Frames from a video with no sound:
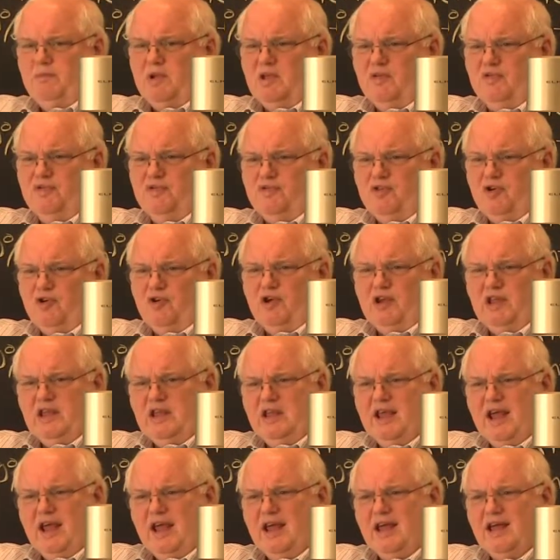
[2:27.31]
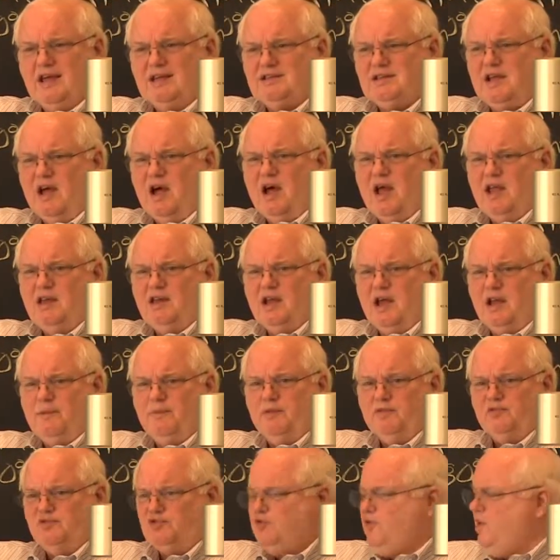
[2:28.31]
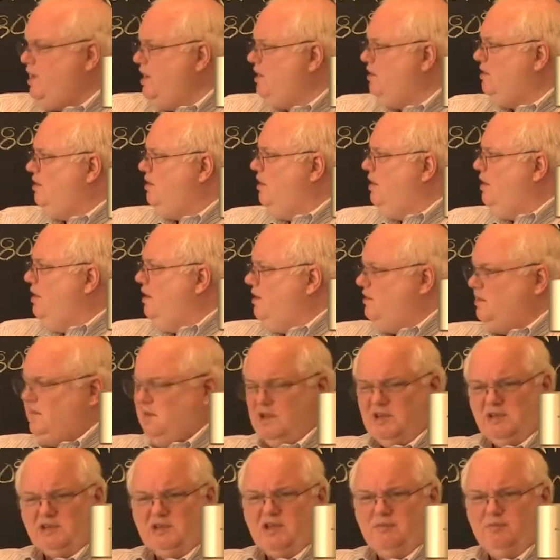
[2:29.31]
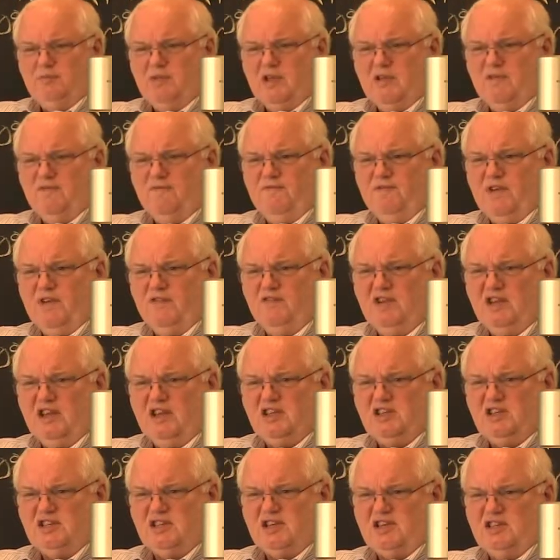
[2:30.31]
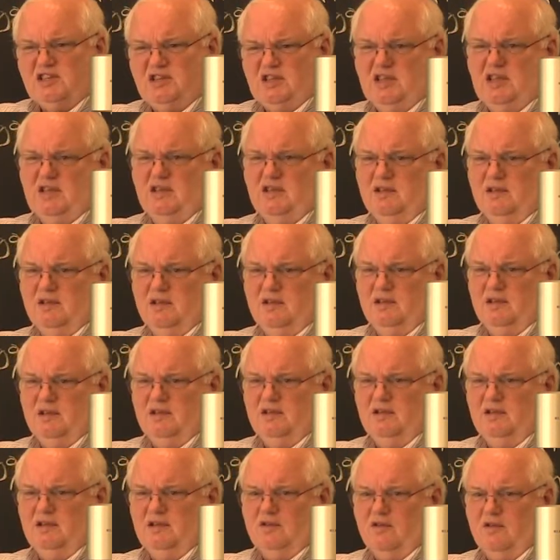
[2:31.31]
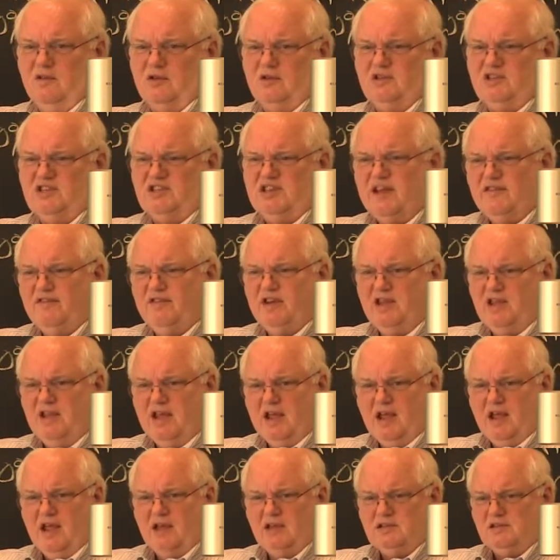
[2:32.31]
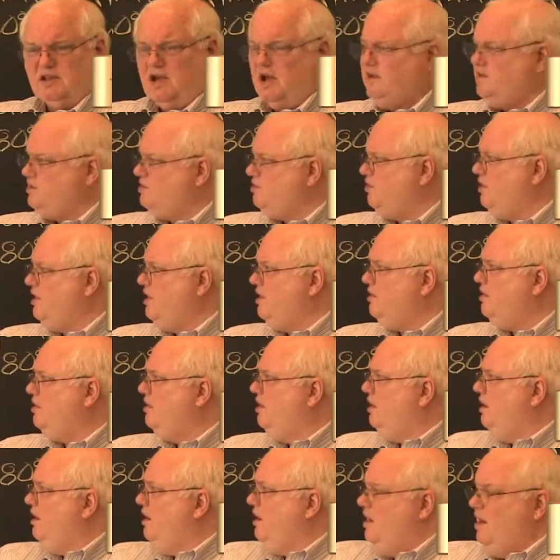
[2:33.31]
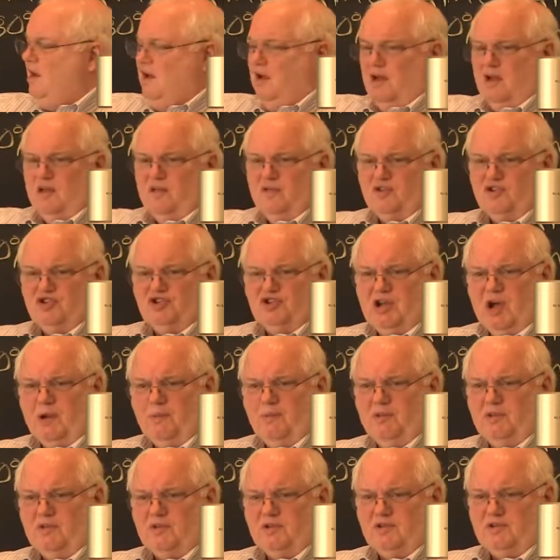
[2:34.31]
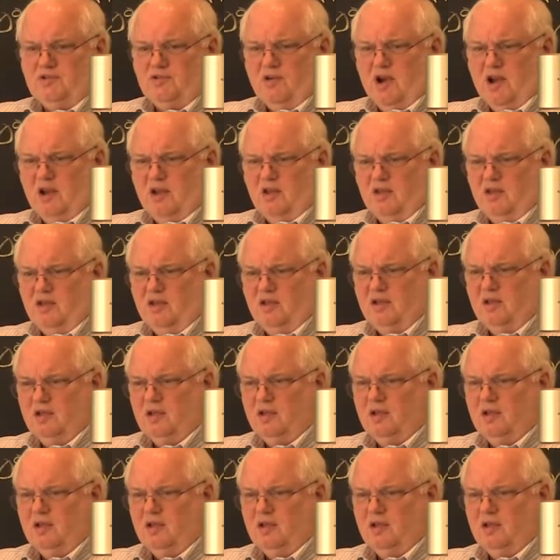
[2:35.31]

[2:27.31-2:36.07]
be 30 KSI type of strength. These can be 50, 60, or 70 KSI strength. There's double the strength,